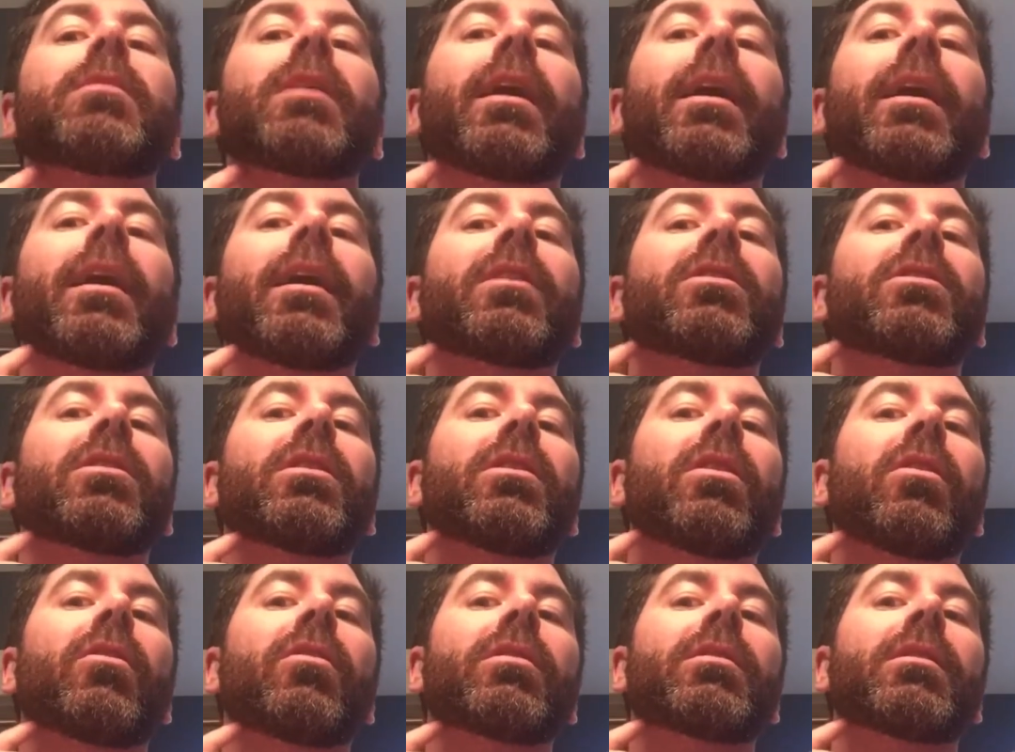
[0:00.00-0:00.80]
I actually
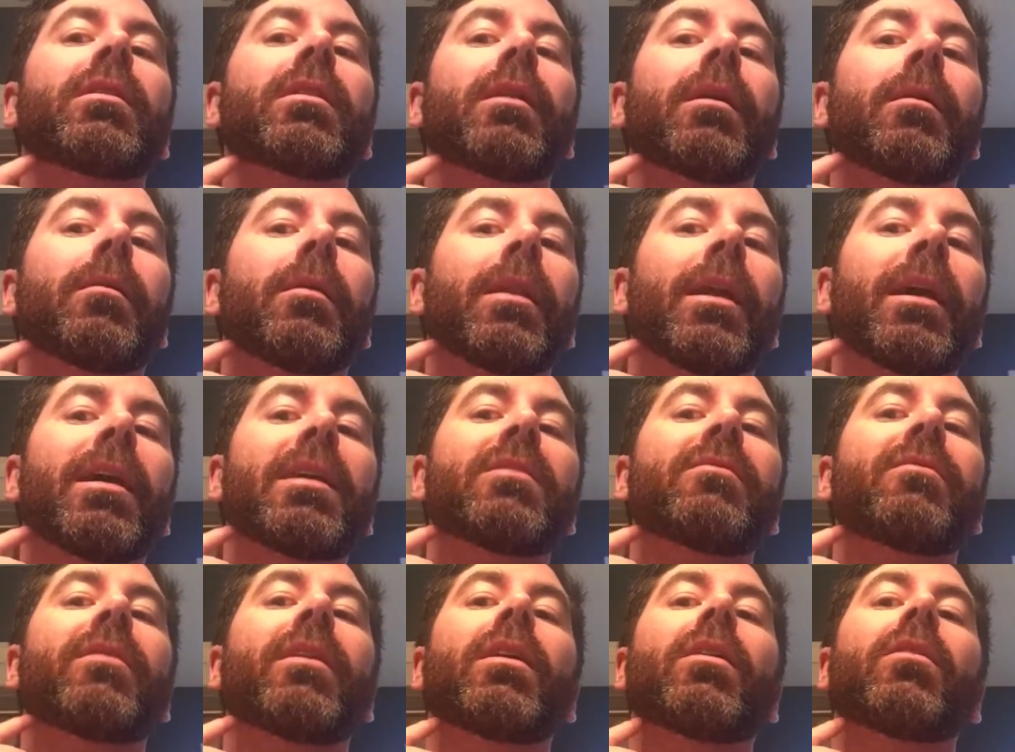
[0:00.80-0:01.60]
noticed in the
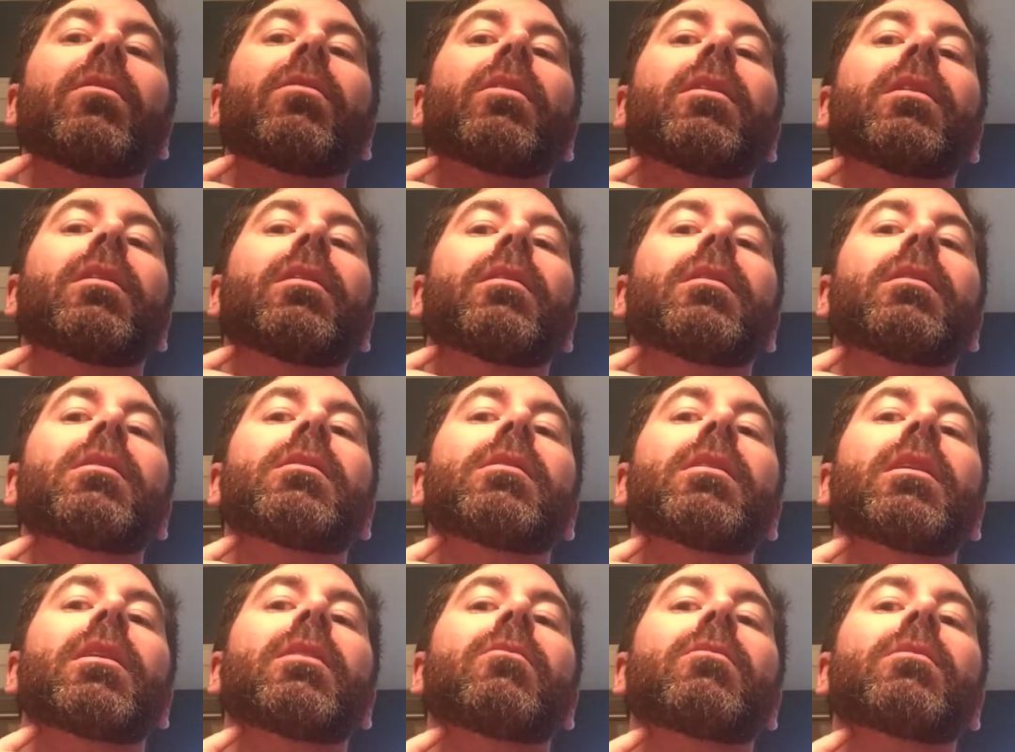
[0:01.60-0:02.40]
last video,
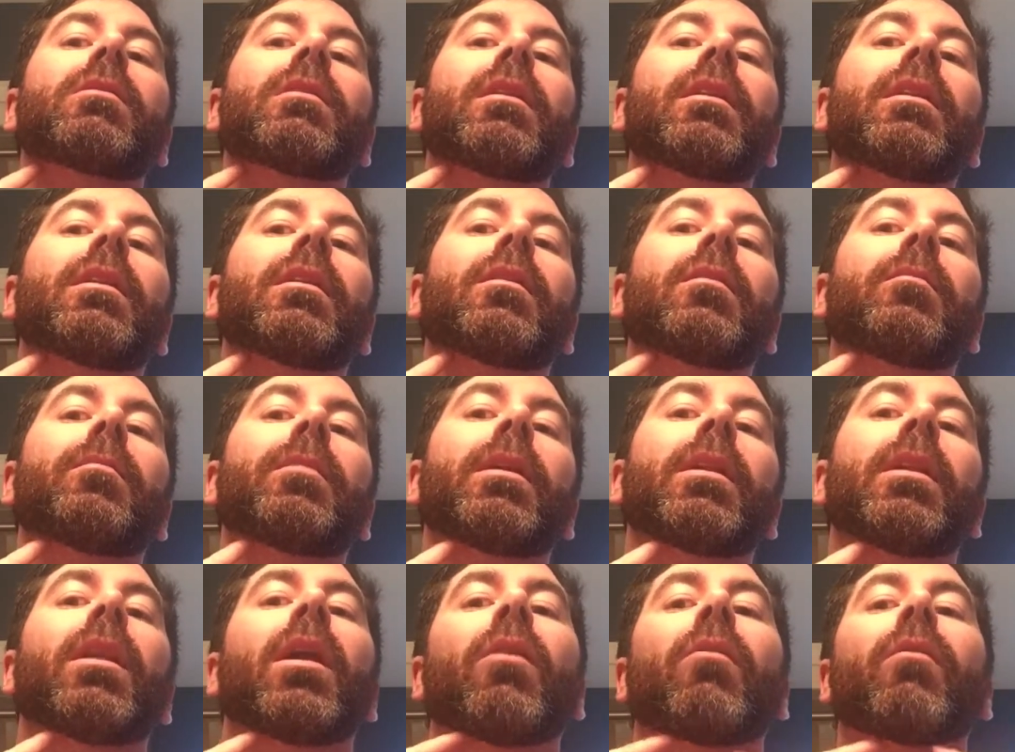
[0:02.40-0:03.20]
this line was a little
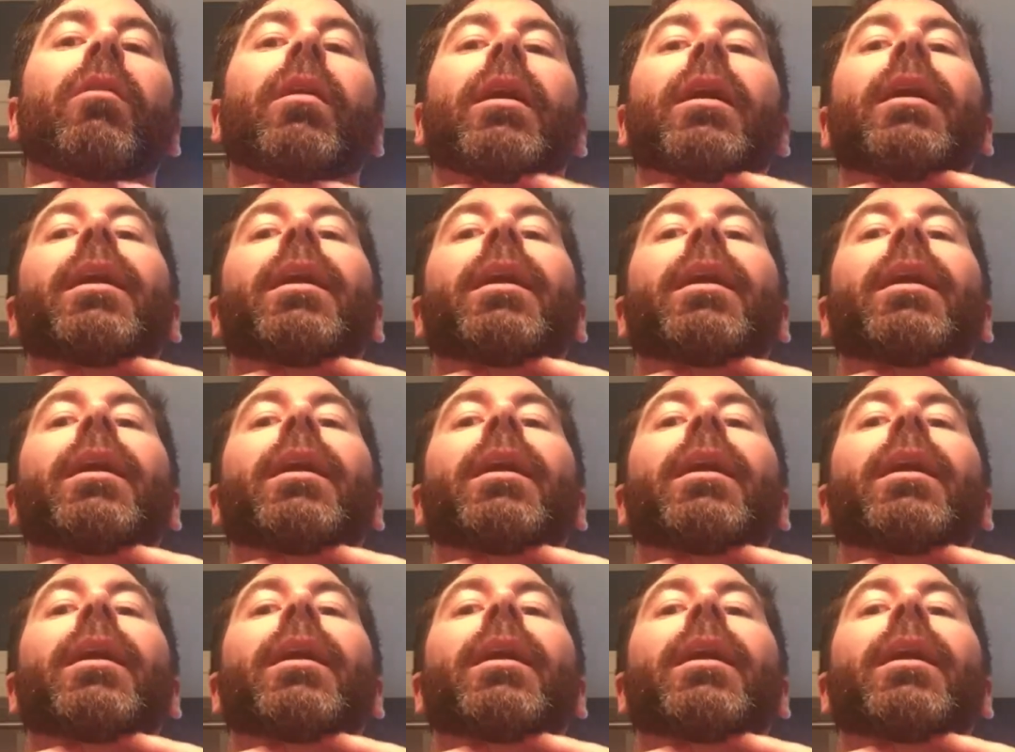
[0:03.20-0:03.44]
bit lower. I